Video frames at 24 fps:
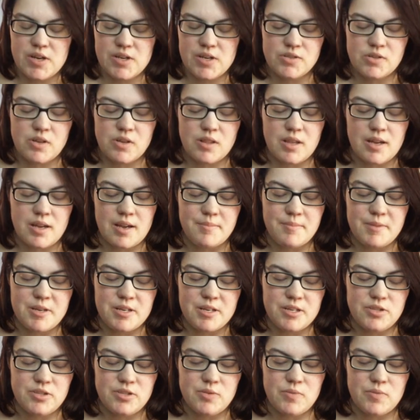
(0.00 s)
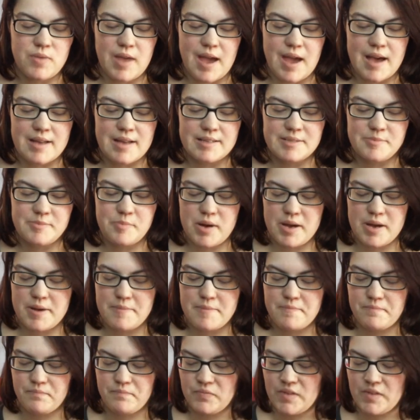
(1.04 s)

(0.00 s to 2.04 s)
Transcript: So I think I'm going to do that, but